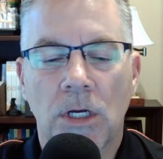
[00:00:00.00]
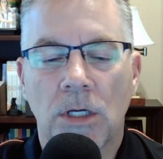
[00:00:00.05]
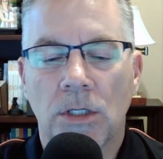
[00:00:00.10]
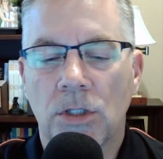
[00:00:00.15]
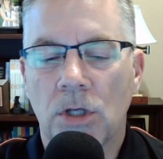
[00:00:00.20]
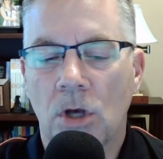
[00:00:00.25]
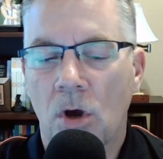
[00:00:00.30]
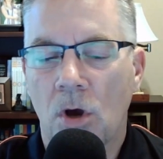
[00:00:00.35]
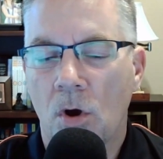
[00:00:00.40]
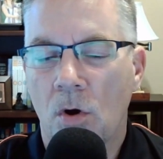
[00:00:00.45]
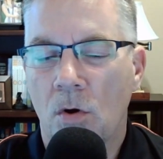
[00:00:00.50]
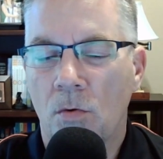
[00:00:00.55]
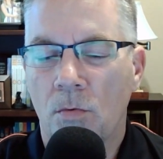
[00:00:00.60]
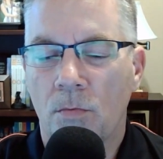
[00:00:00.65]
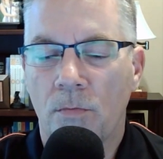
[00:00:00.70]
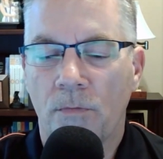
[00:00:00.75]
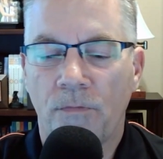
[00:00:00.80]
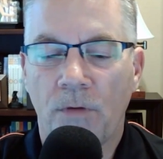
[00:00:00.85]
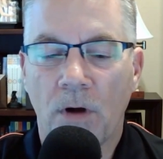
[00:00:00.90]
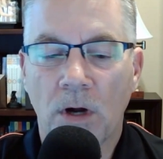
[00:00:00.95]

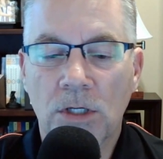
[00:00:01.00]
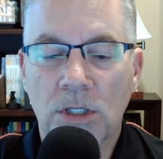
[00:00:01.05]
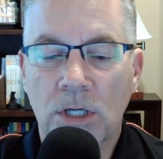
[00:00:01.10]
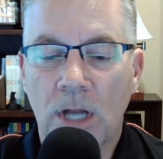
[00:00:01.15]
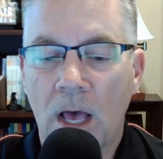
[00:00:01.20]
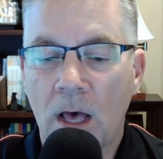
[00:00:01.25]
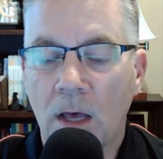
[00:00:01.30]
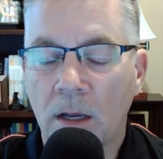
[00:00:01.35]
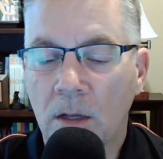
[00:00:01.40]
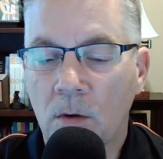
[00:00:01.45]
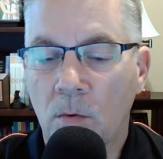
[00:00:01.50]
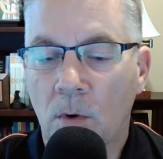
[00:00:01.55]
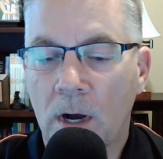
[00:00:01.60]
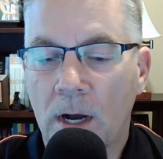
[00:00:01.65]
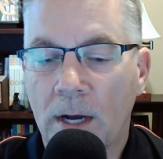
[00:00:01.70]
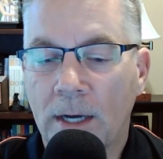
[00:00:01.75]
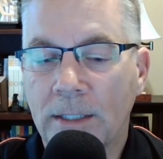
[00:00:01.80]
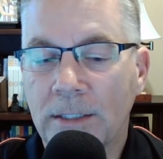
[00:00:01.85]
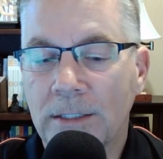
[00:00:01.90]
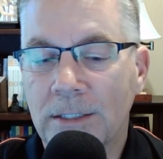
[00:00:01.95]
So
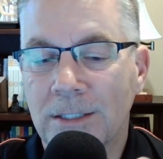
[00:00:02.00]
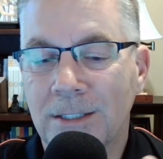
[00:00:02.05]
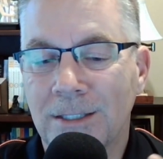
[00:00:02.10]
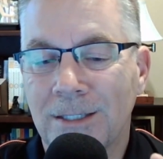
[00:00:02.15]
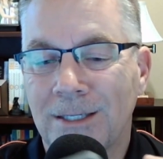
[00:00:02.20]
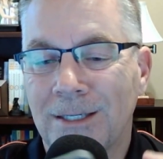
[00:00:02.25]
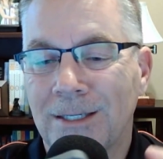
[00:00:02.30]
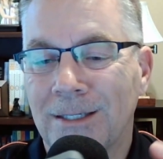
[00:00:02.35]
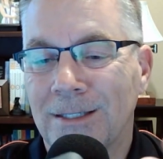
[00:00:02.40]
functionality-wise,